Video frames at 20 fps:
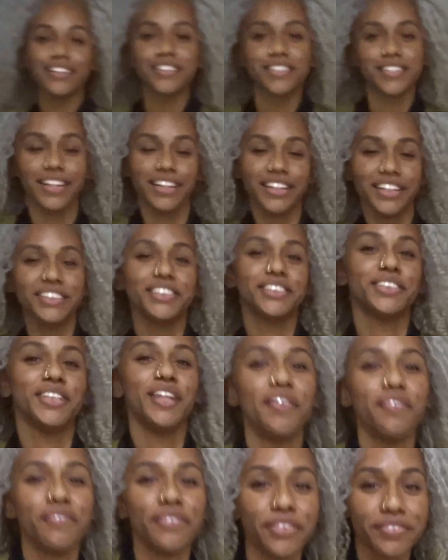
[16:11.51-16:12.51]
a text
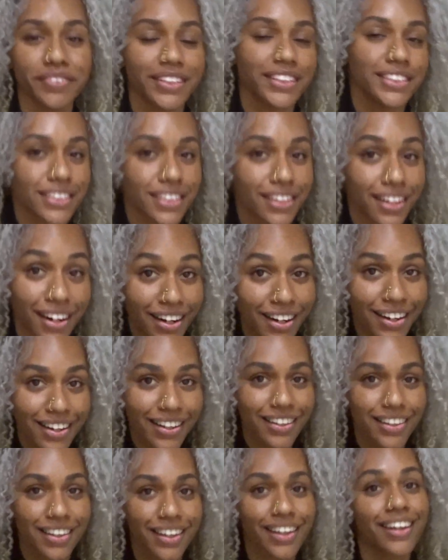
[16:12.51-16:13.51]
from this
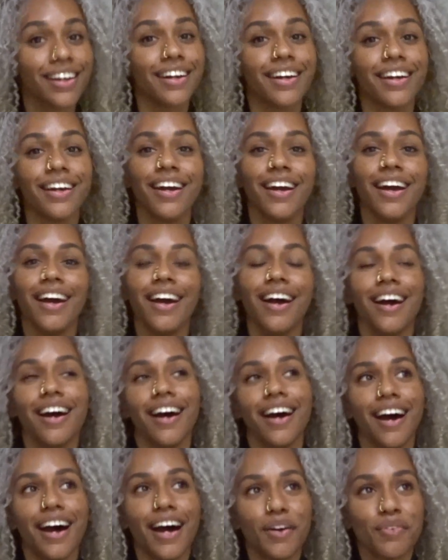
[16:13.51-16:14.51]
guy that
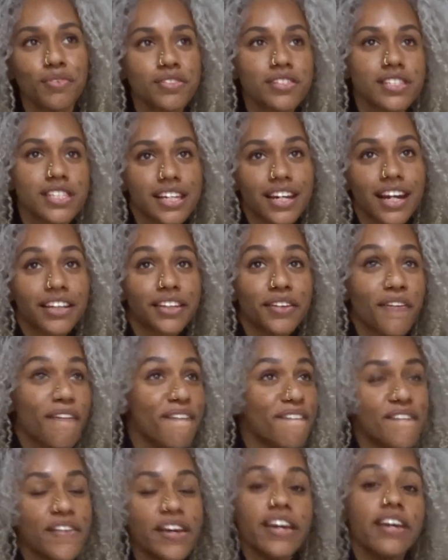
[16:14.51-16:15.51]
I was seeing at the
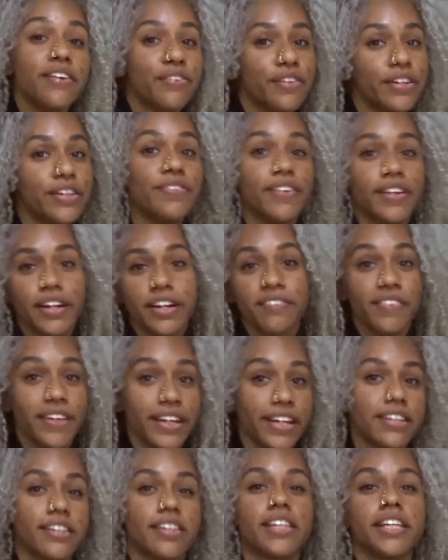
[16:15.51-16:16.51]
very, very
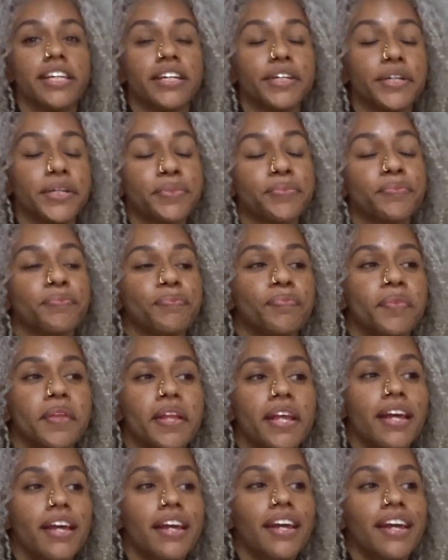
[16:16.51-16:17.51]
beginning of the year.
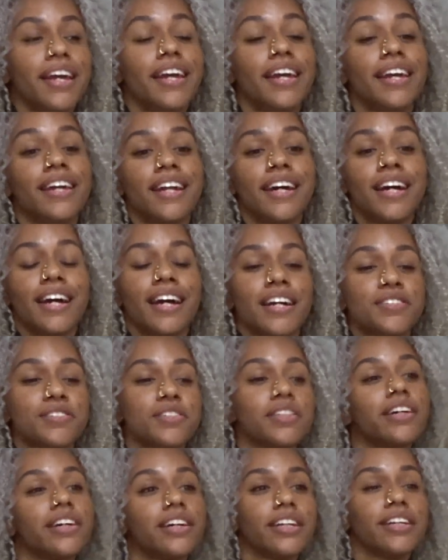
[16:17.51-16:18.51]
And I
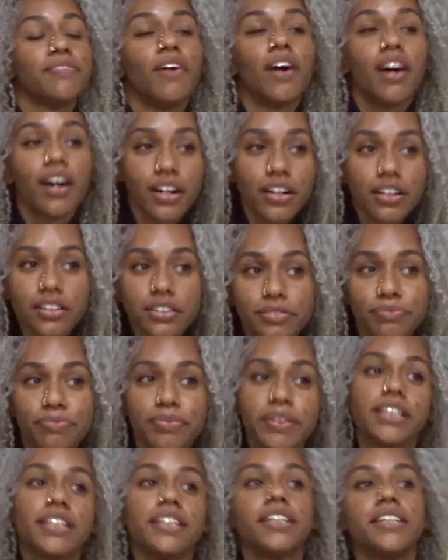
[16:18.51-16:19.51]
actually cut him off
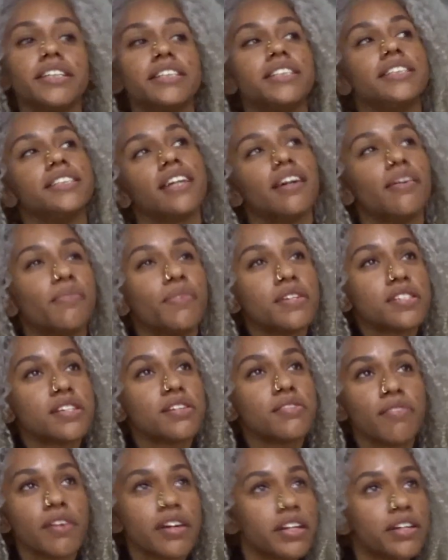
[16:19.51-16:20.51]
because I
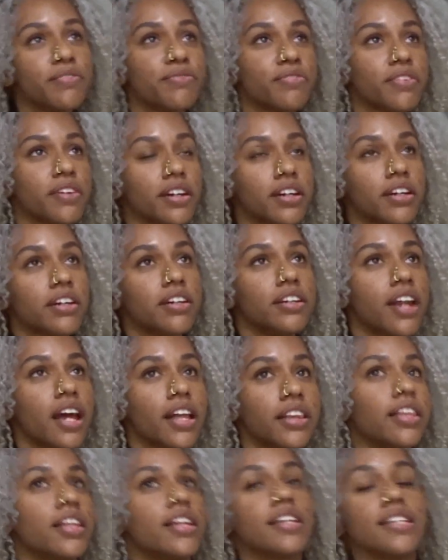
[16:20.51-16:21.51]
wasn't ready for
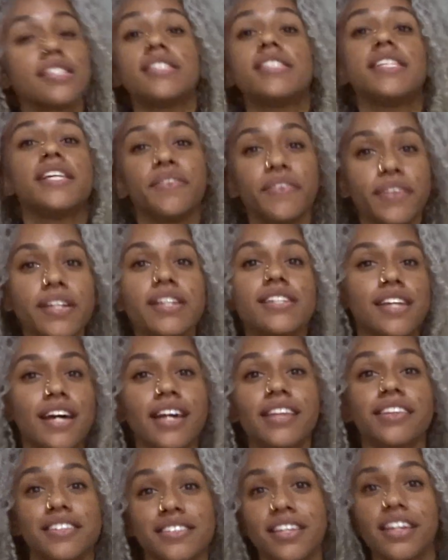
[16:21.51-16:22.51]
nothing serious
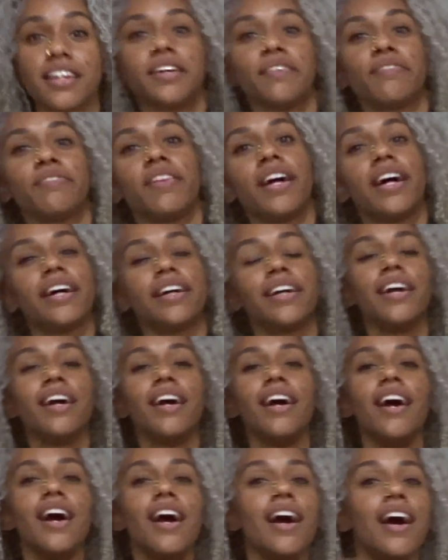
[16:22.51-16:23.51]
at the time. Like,
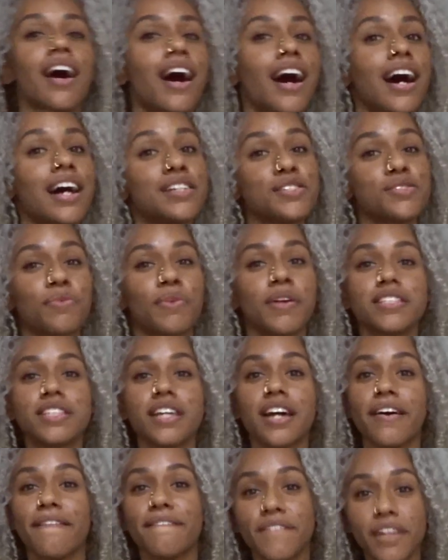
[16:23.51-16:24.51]
I just wanted to
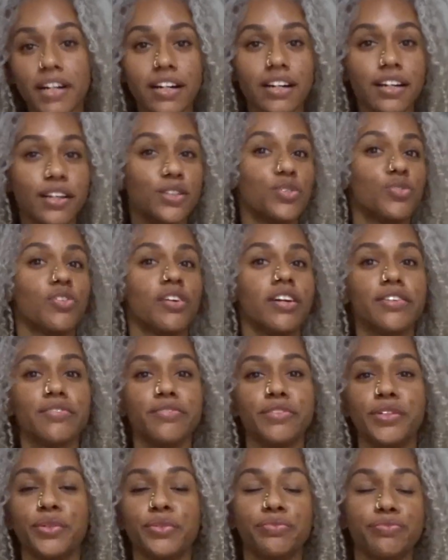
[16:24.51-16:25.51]
have fun,
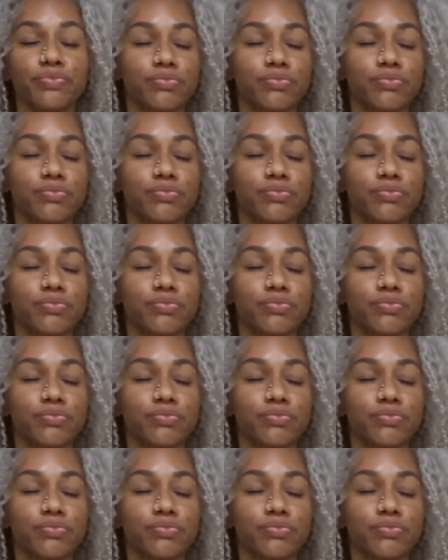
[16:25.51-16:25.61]
travel.